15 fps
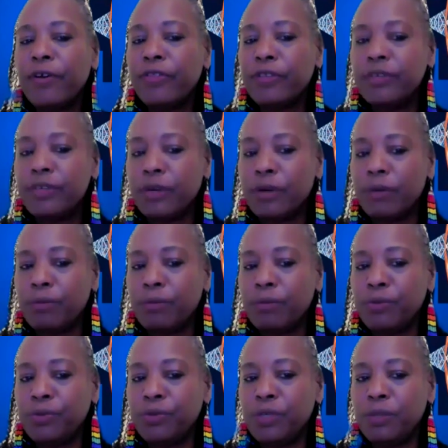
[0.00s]
the term
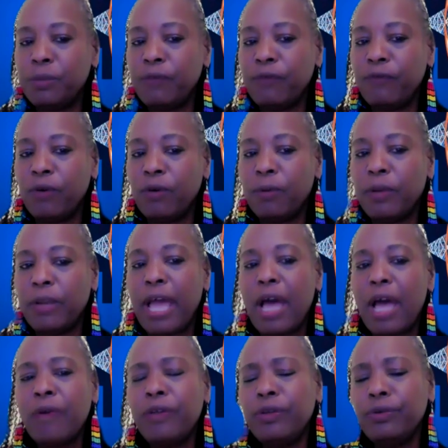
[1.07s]
muti before, but
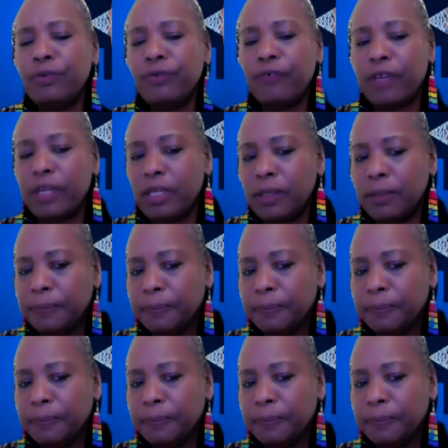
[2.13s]
how do you define it?